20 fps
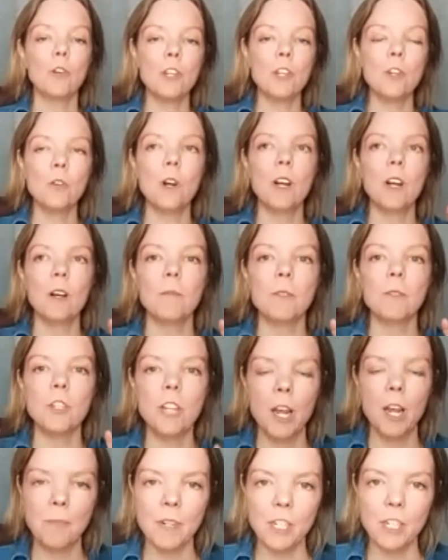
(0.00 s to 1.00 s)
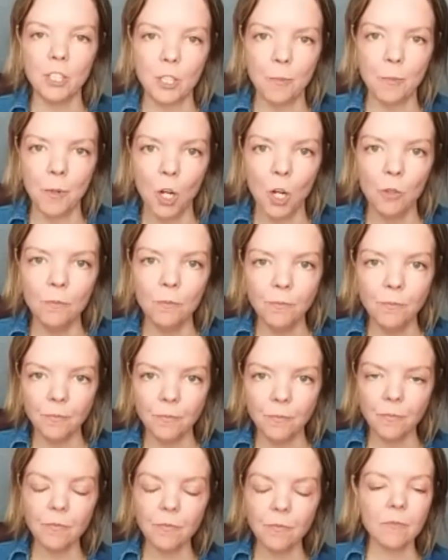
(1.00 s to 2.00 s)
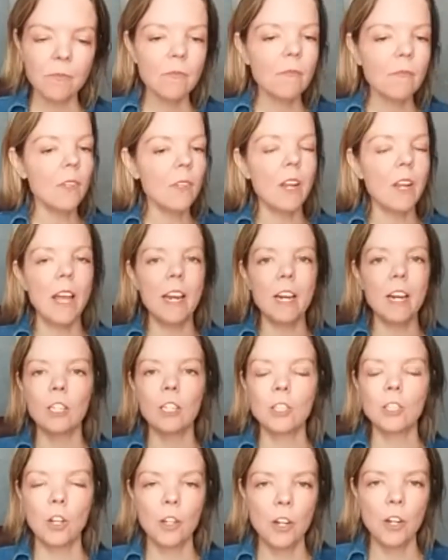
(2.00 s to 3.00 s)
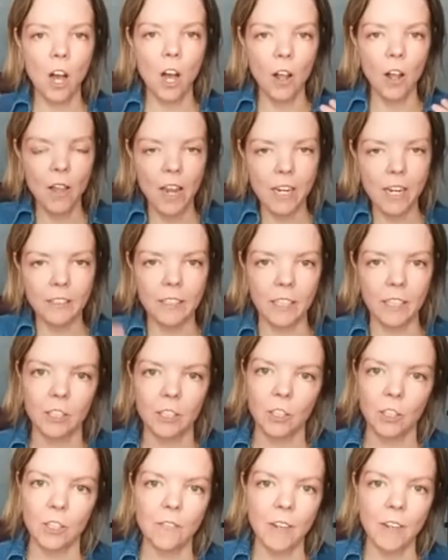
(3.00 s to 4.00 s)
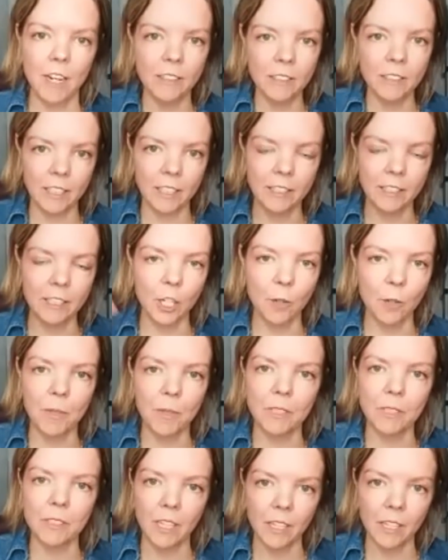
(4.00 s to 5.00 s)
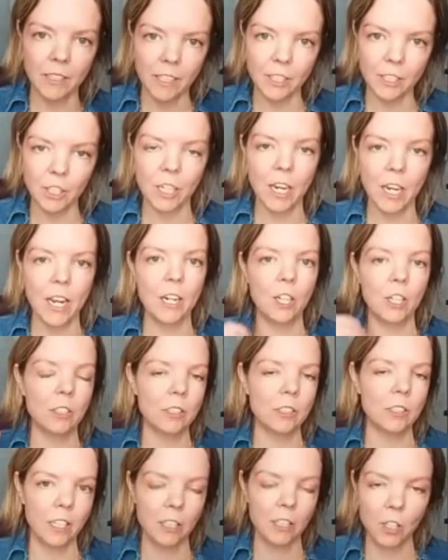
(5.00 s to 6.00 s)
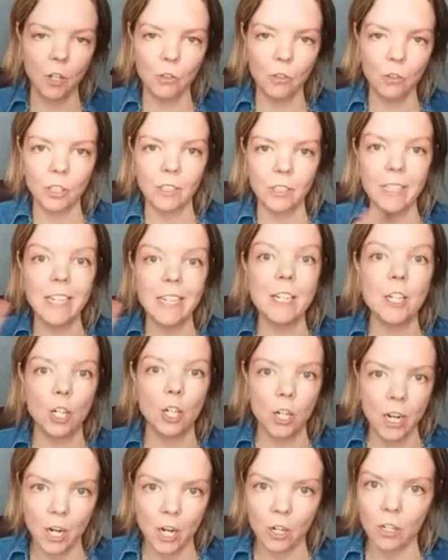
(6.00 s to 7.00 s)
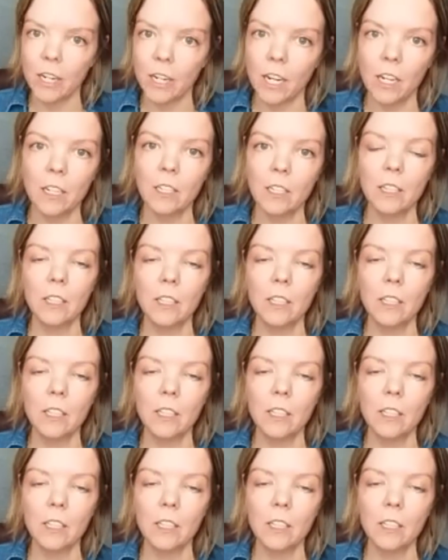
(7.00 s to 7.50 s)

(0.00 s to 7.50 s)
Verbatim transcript: So you um you type in your zip code Ah. And it'll tell you all the AASECT certified sex therapists, sex educators, sex coaches in your area.